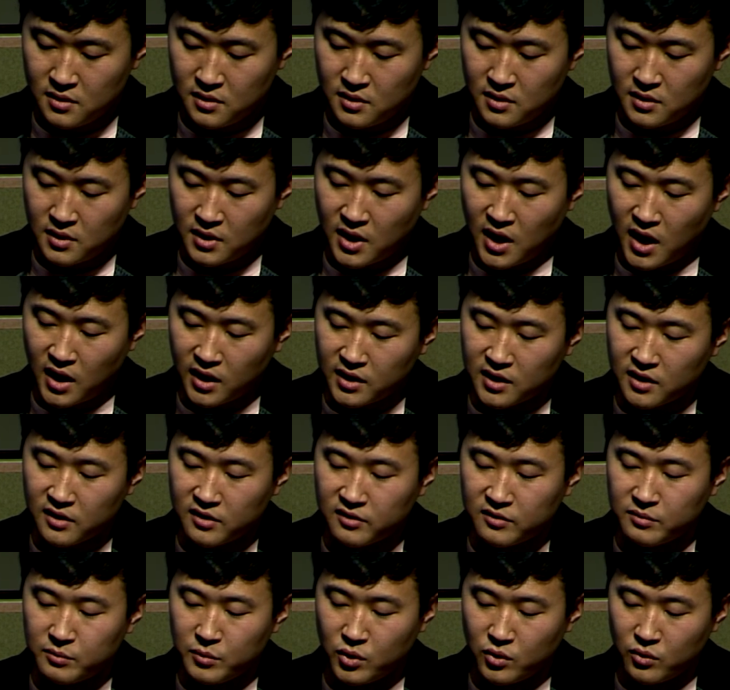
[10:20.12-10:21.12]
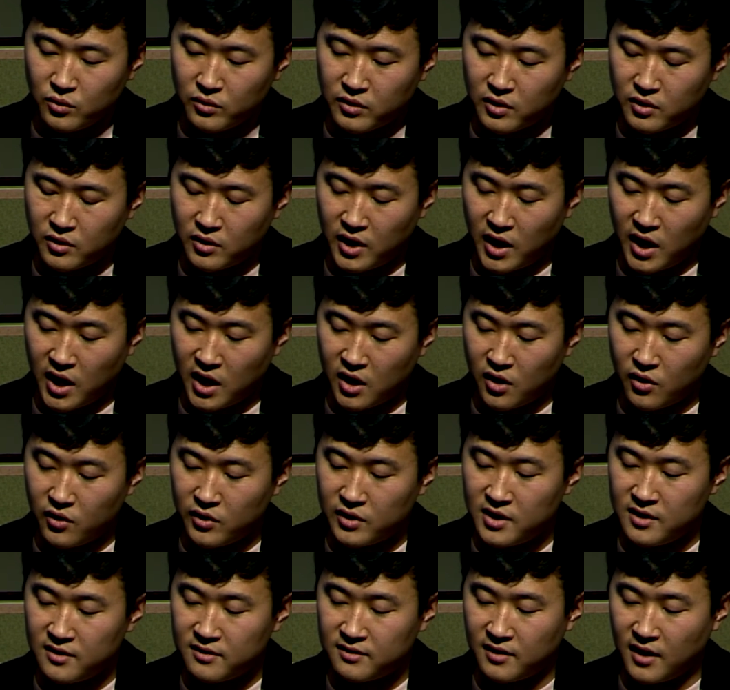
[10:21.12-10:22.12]
Kaka smoothed her hair and
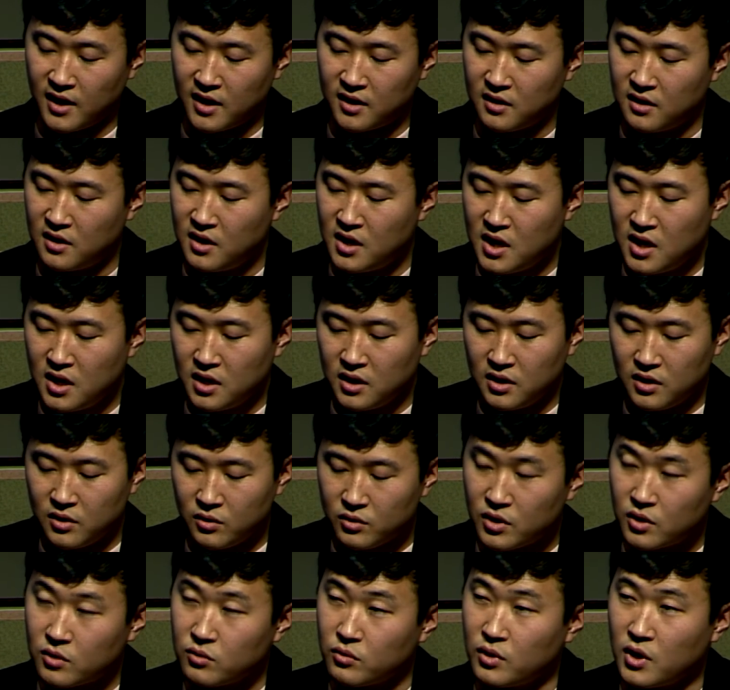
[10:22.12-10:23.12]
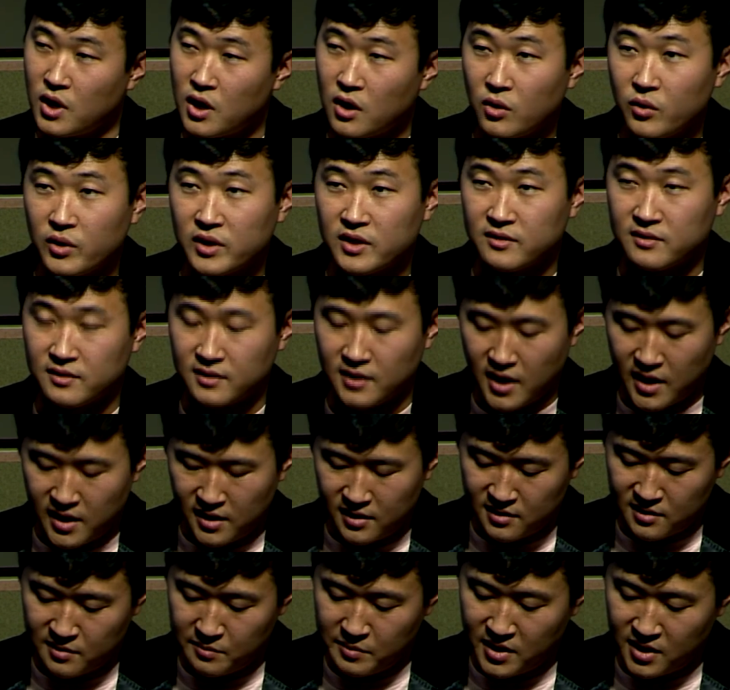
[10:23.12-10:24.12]
he said, "You don't know what it's like
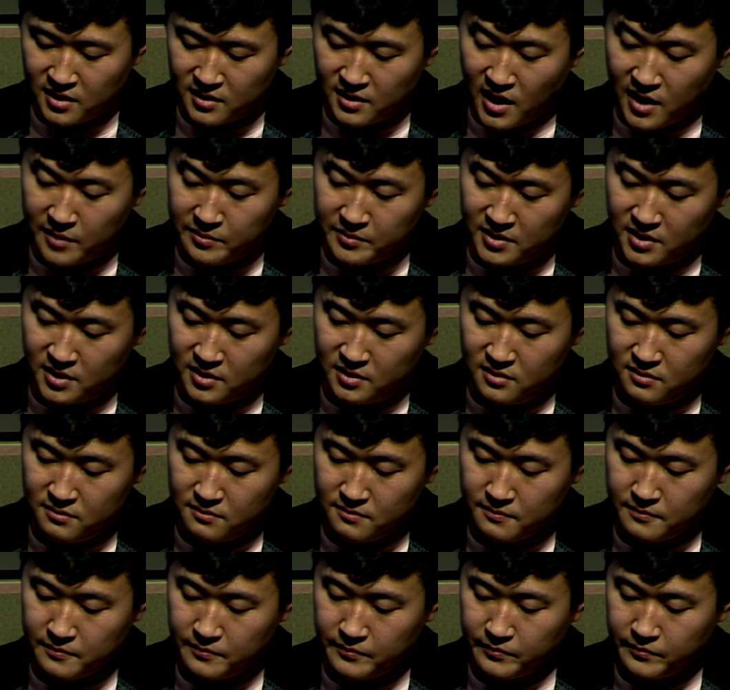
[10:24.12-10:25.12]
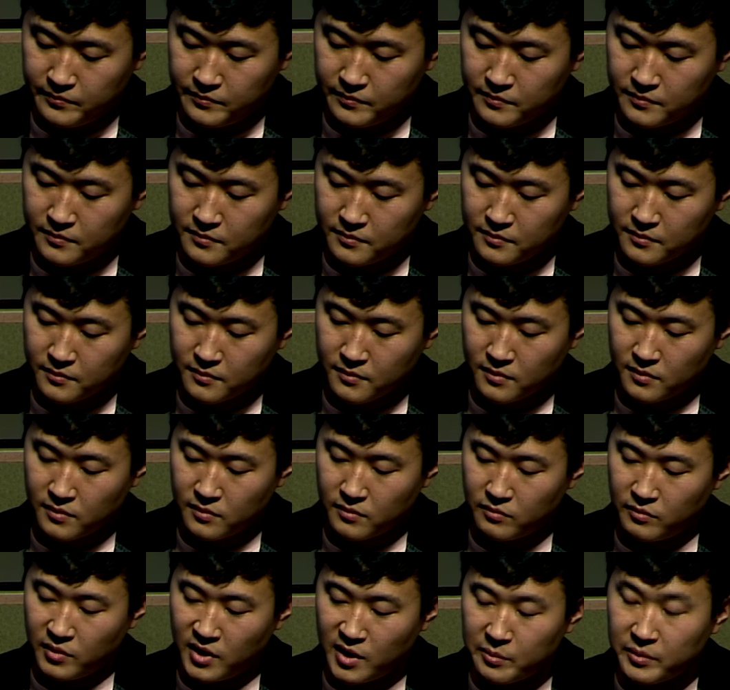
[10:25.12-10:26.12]
to be adopted.
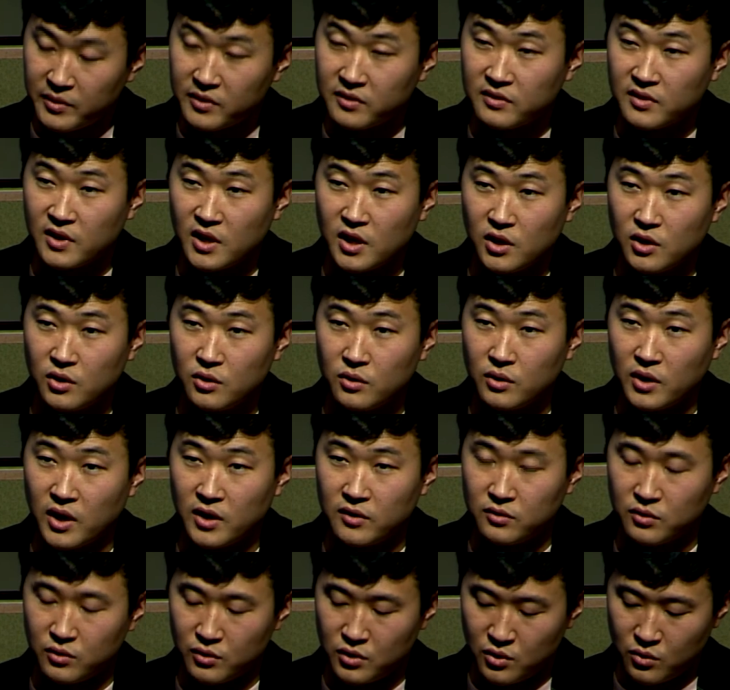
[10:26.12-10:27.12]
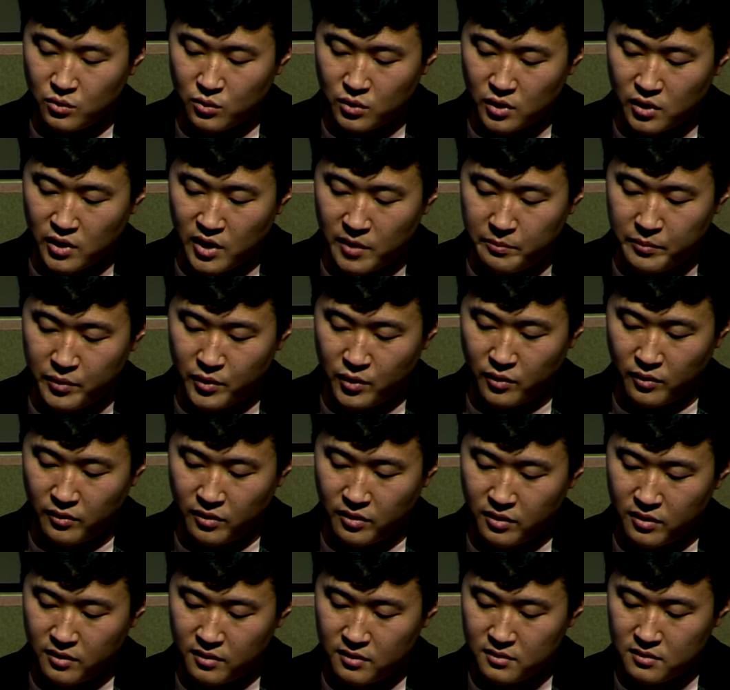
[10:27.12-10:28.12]
People see you as who you were at
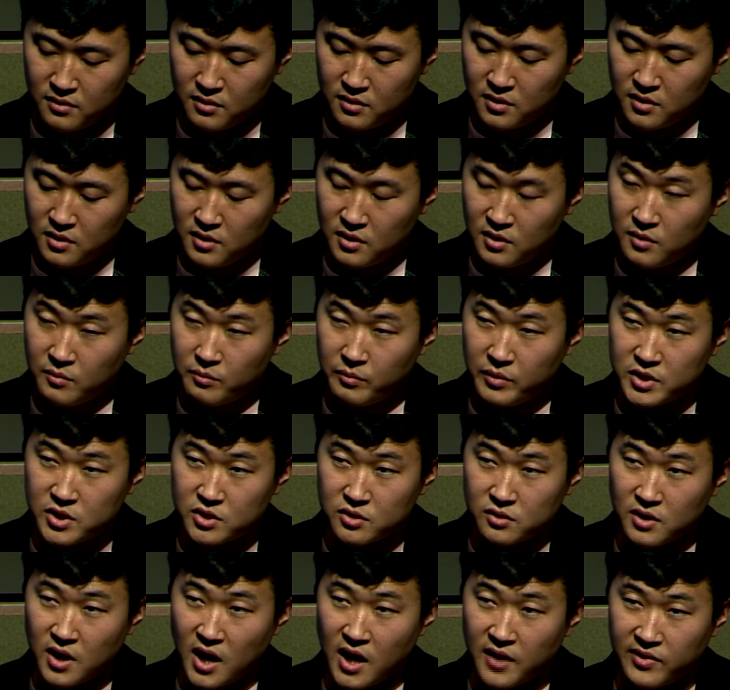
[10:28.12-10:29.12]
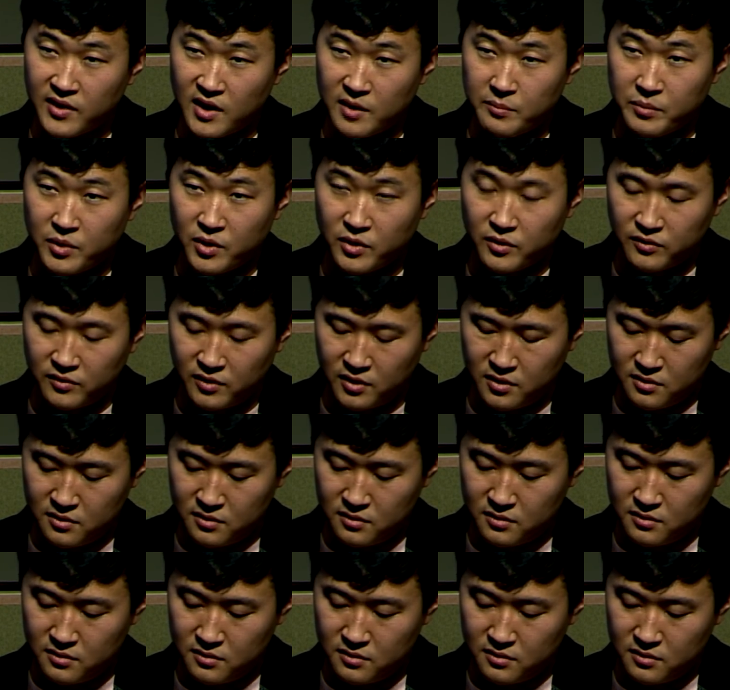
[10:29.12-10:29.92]
birth, but you're not that person."